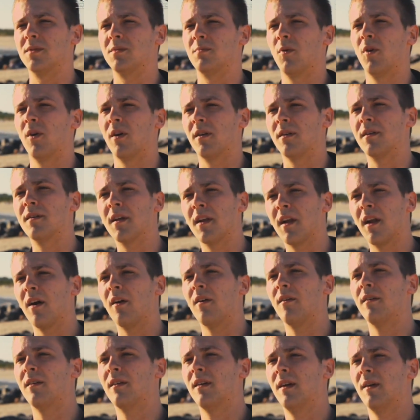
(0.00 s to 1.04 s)
more, you
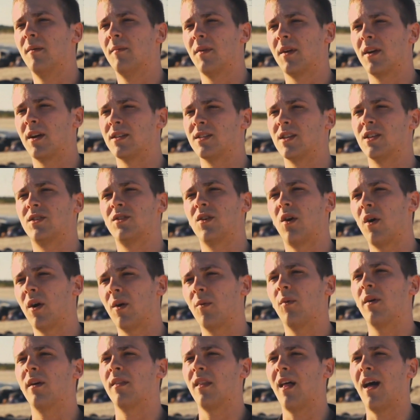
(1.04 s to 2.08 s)
know, because it's only
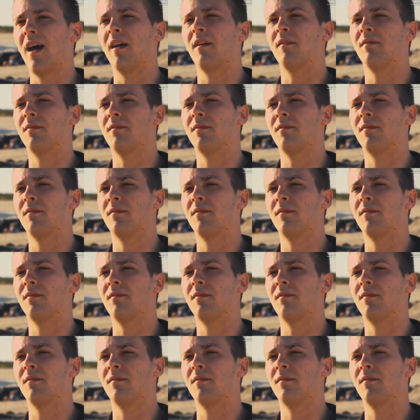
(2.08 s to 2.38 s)
one life.